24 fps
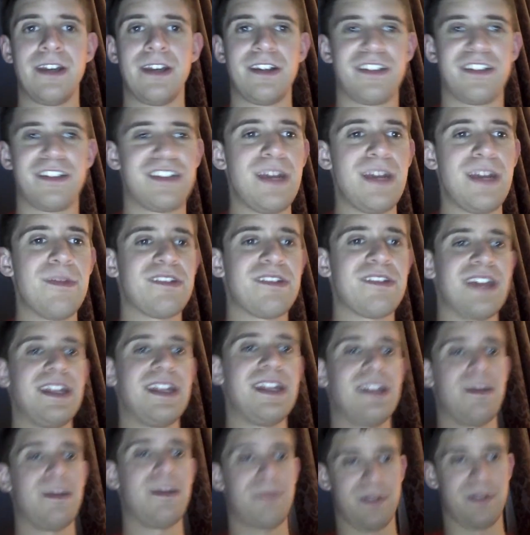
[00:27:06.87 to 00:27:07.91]
Sheamus
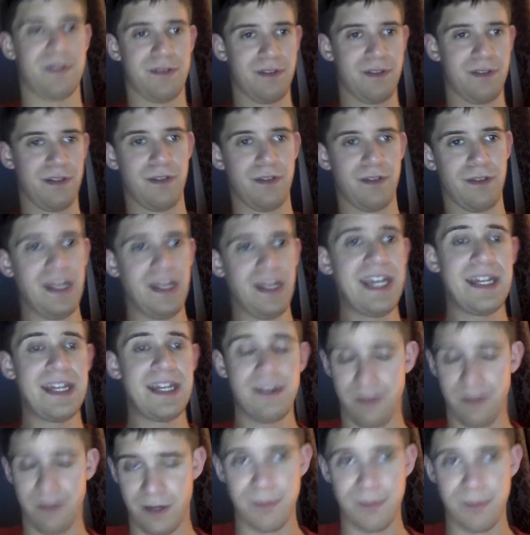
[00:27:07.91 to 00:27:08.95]
ended up
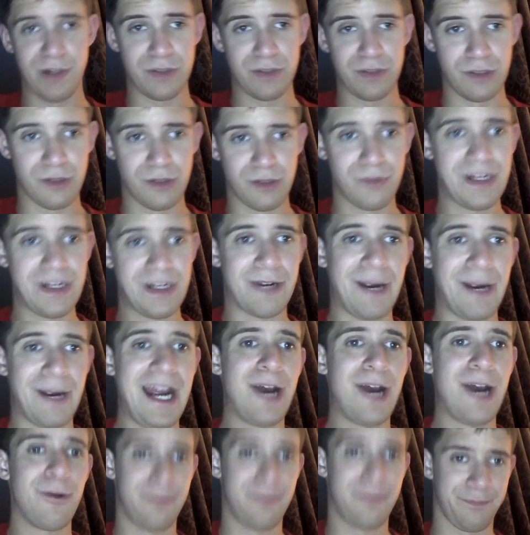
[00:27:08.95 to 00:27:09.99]
laying Humberto Carrillo
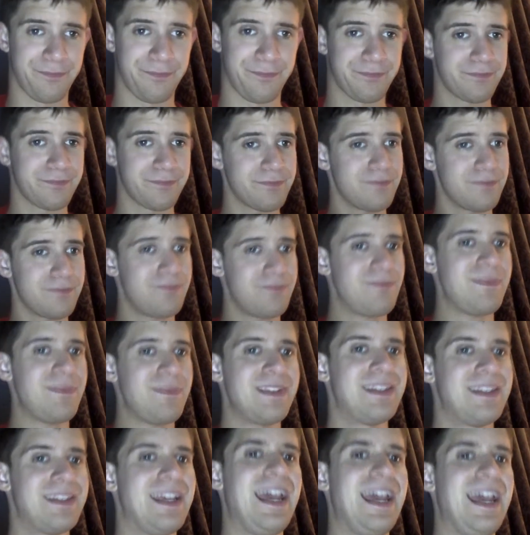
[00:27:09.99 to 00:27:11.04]
out,
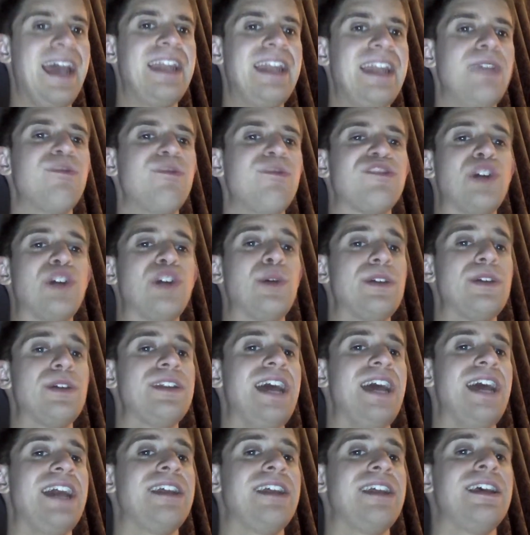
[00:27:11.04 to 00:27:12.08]
and he was joking
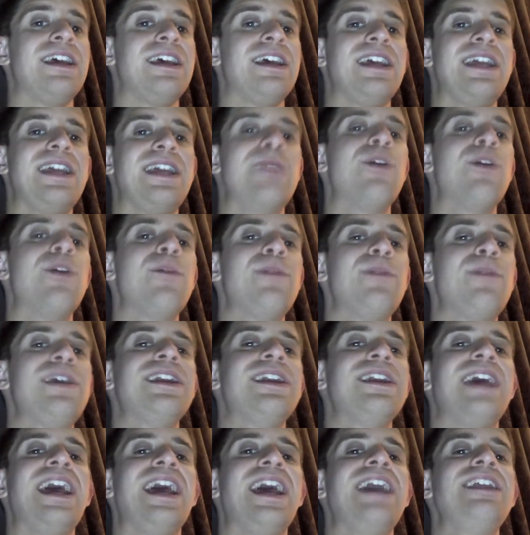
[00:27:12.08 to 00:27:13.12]
that he won't be
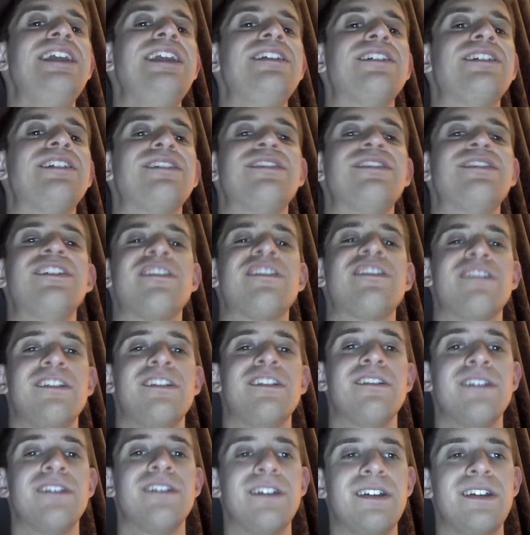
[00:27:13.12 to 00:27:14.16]
in any condition
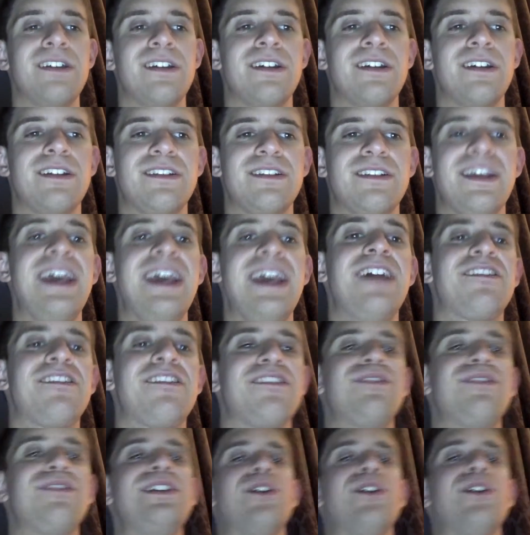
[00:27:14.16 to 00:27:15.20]
to
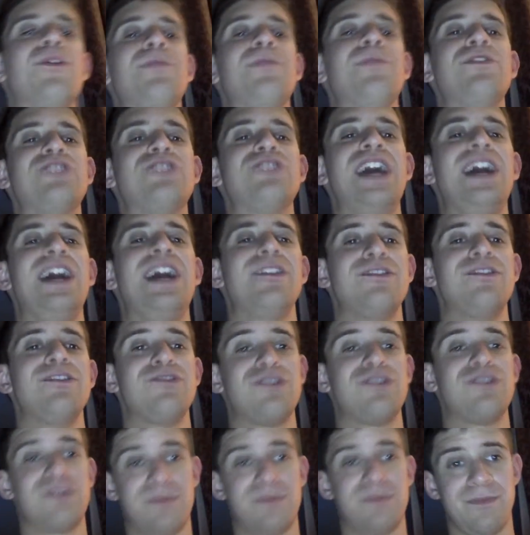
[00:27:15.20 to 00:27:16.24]
answer the open
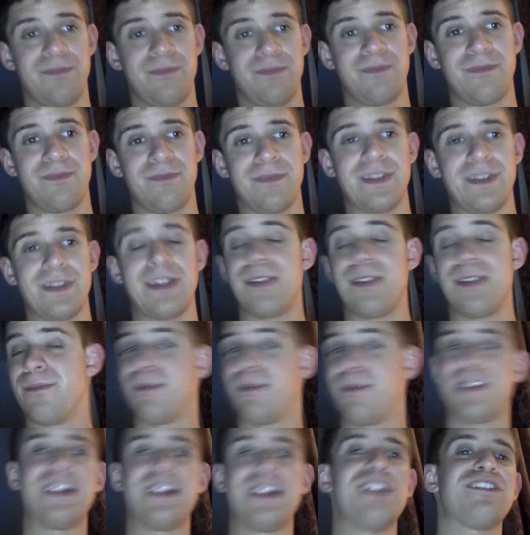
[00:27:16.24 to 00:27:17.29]
challenge,
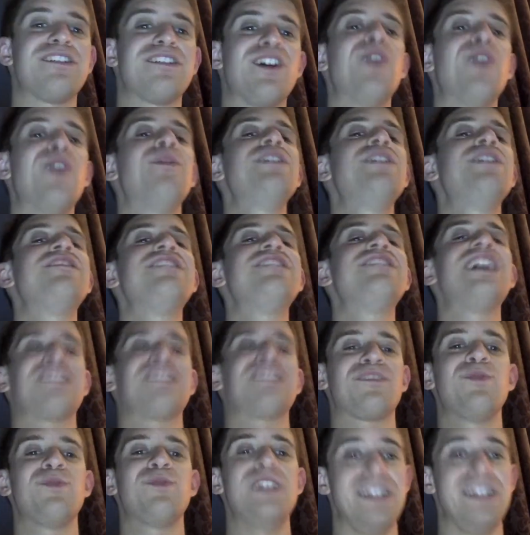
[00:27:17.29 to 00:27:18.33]
but there's always
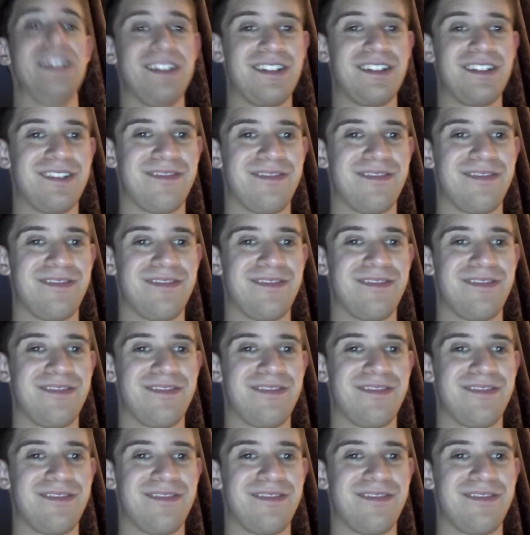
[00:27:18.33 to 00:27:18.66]
next week.